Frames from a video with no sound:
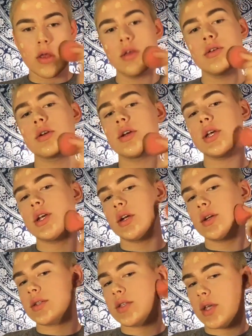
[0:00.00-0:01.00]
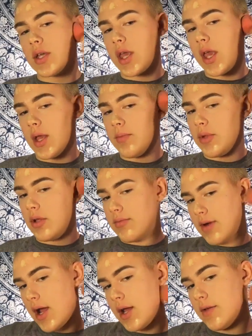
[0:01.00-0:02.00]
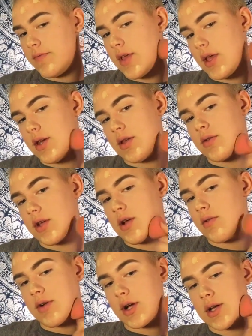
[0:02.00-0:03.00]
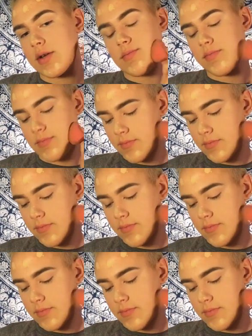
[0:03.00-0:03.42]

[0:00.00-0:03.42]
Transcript: And your ears can't be red if they do get red.